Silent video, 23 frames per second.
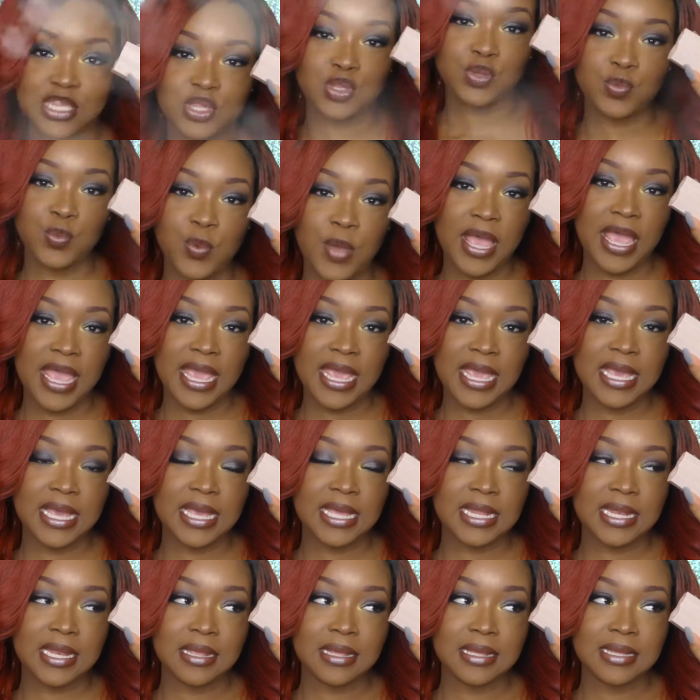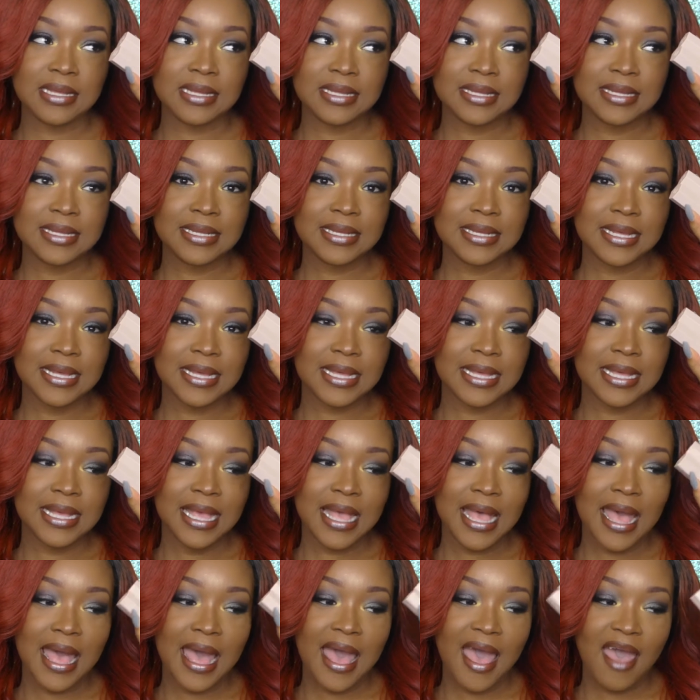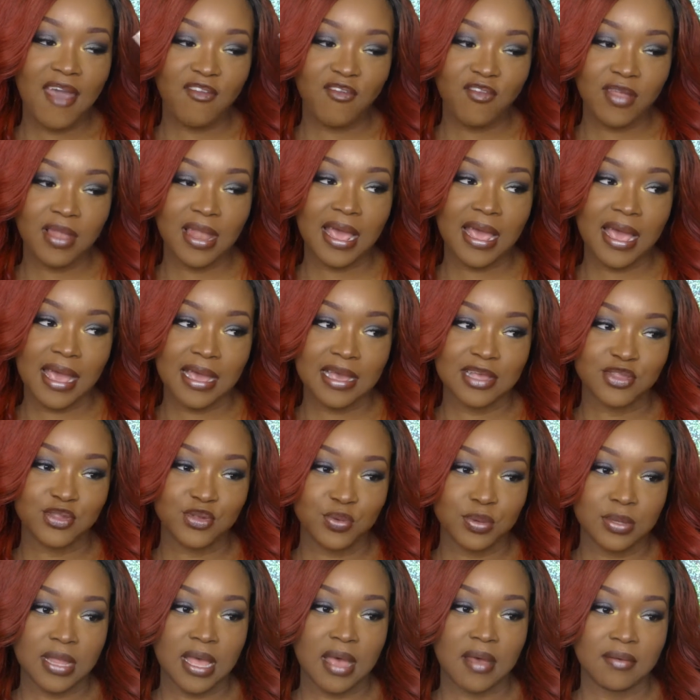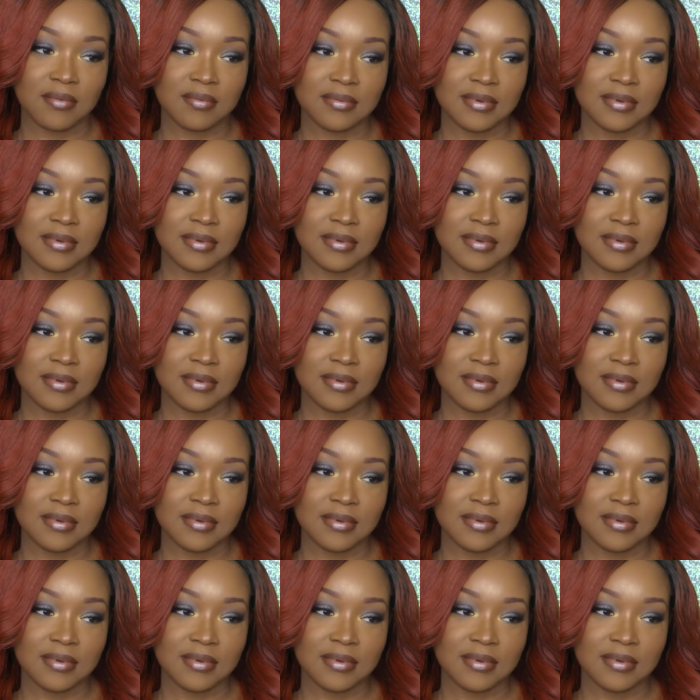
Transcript: suede, I feel like I could do without.